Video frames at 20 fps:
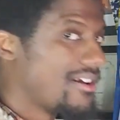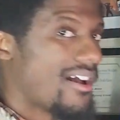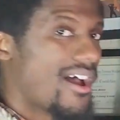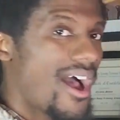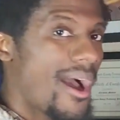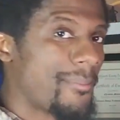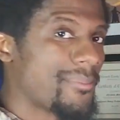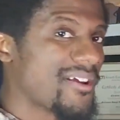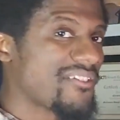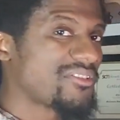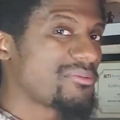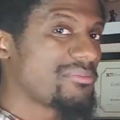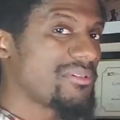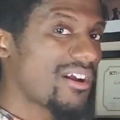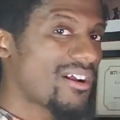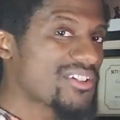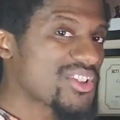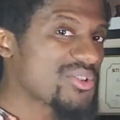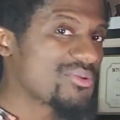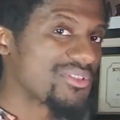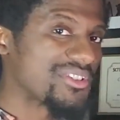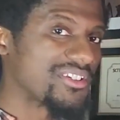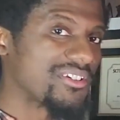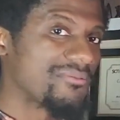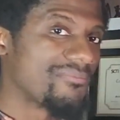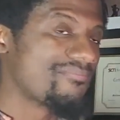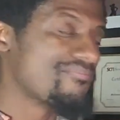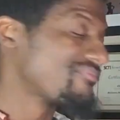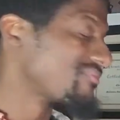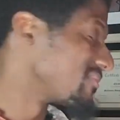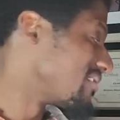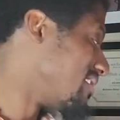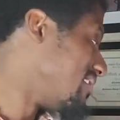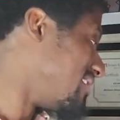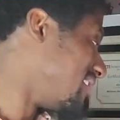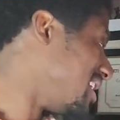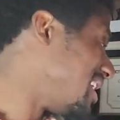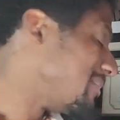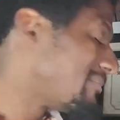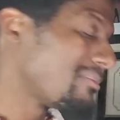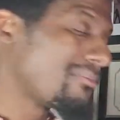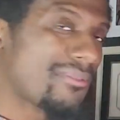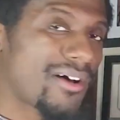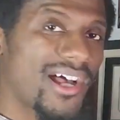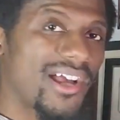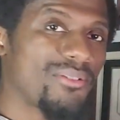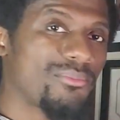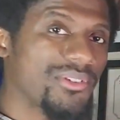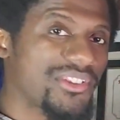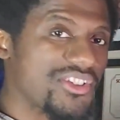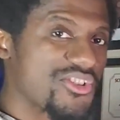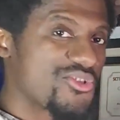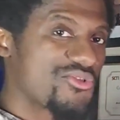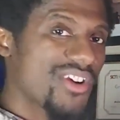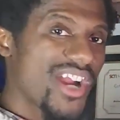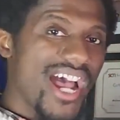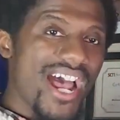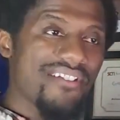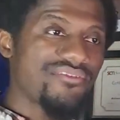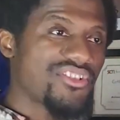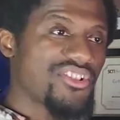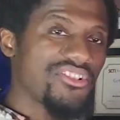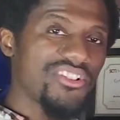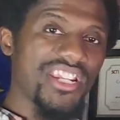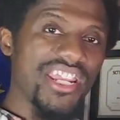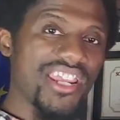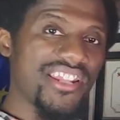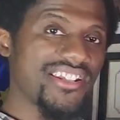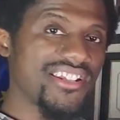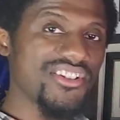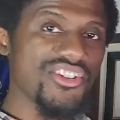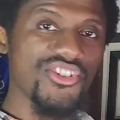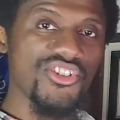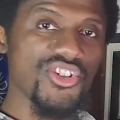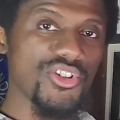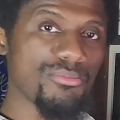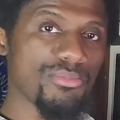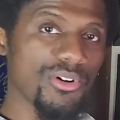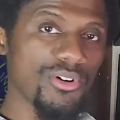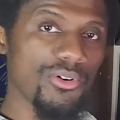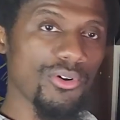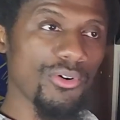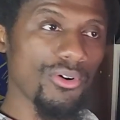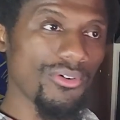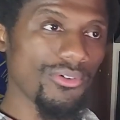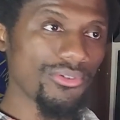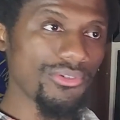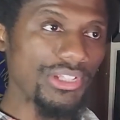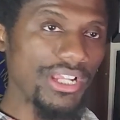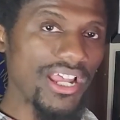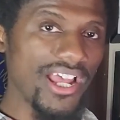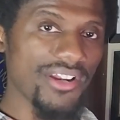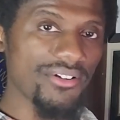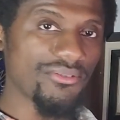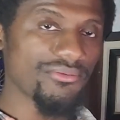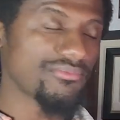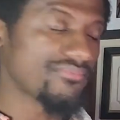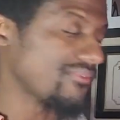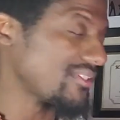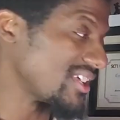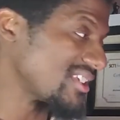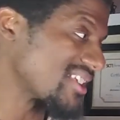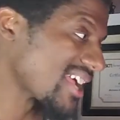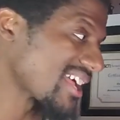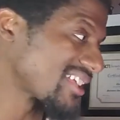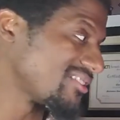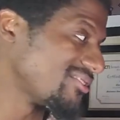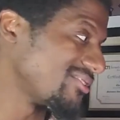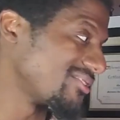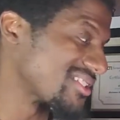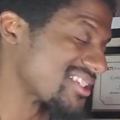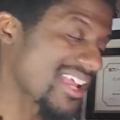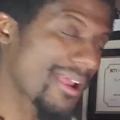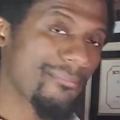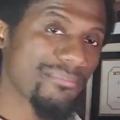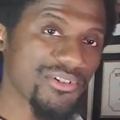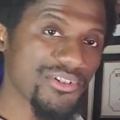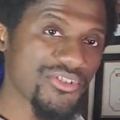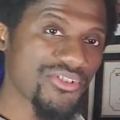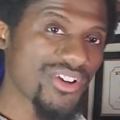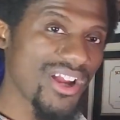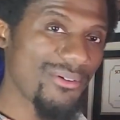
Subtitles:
I'm gonna have to be honest with you. Keep in mind, with the draft, you're getting it super cold. I don't exactly know the temperature.